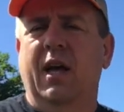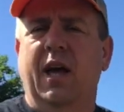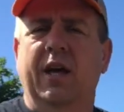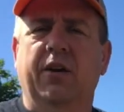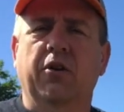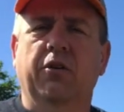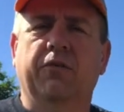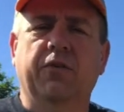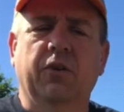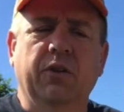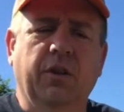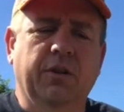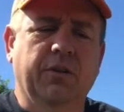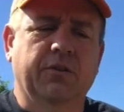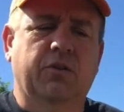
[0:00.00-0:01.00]
and go for a
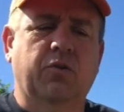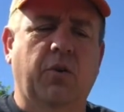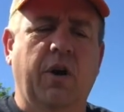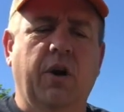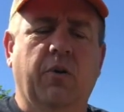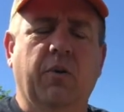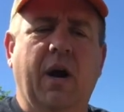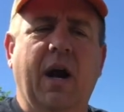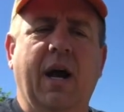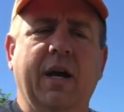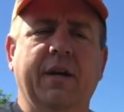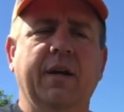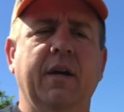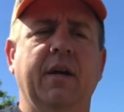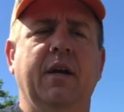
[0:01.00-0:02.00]
little trail
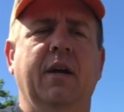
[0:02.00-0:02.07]
ride.